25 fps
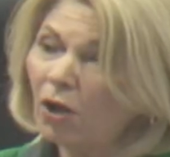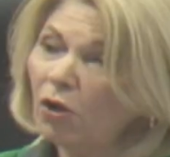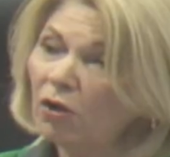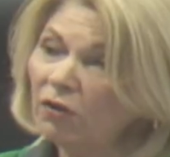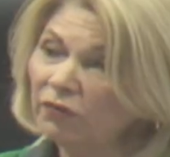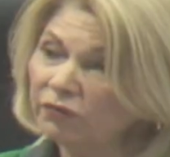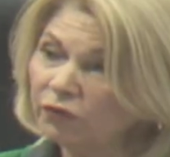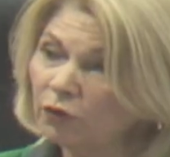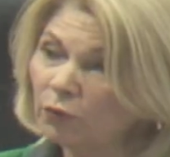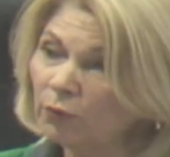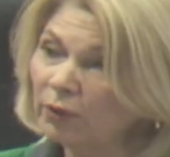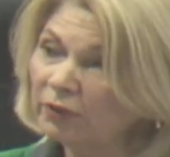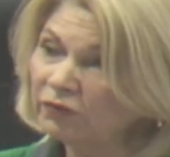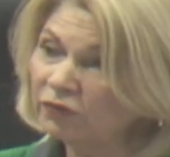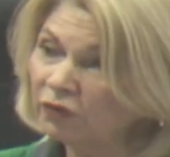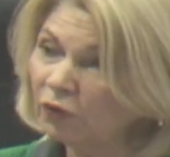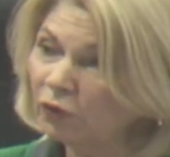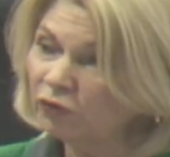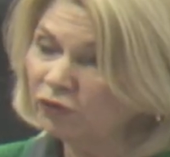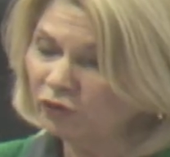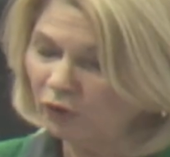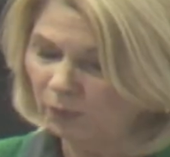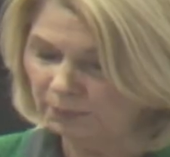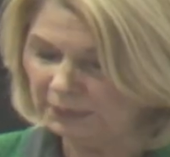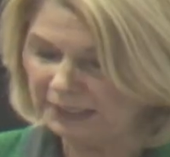also a
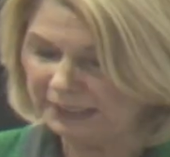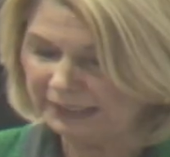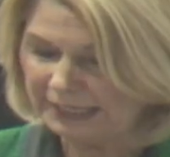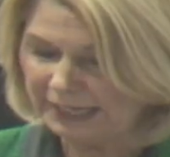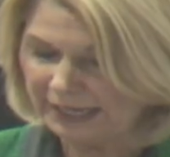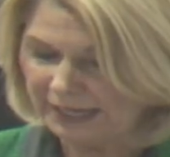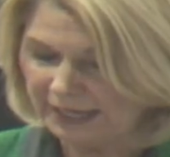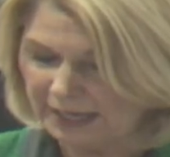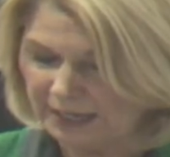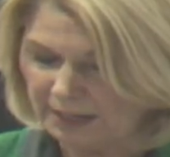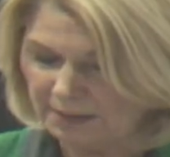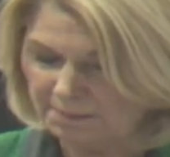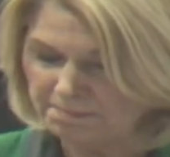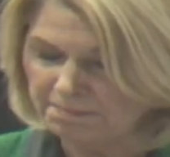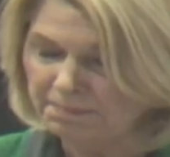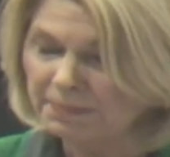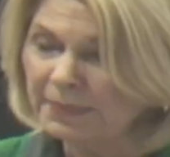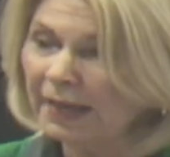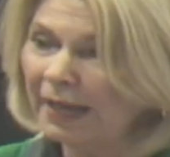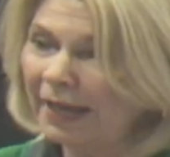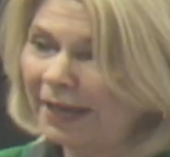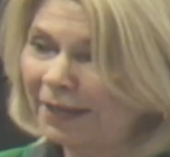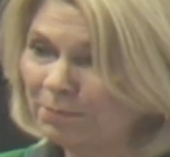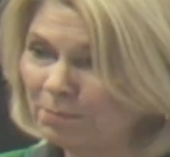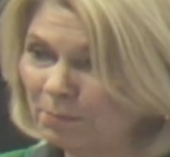social media hub
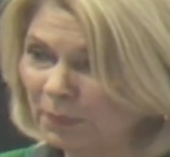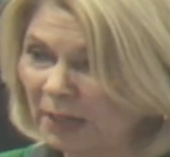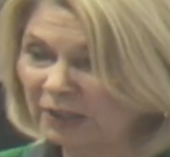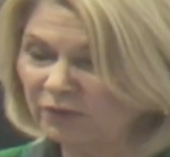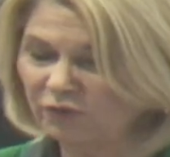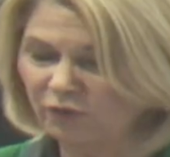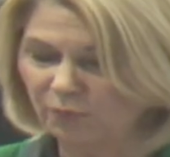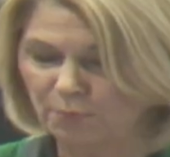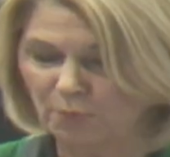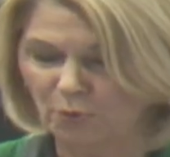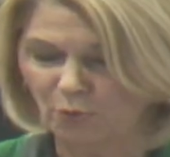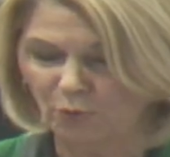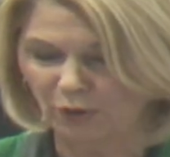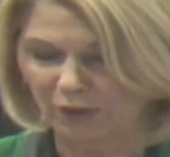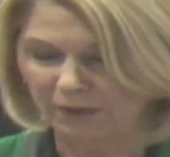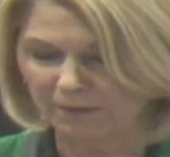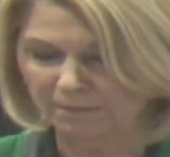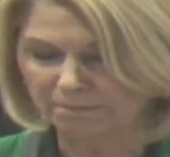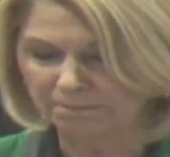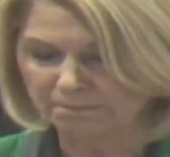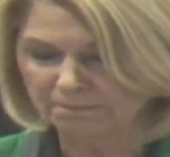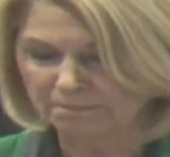and much more.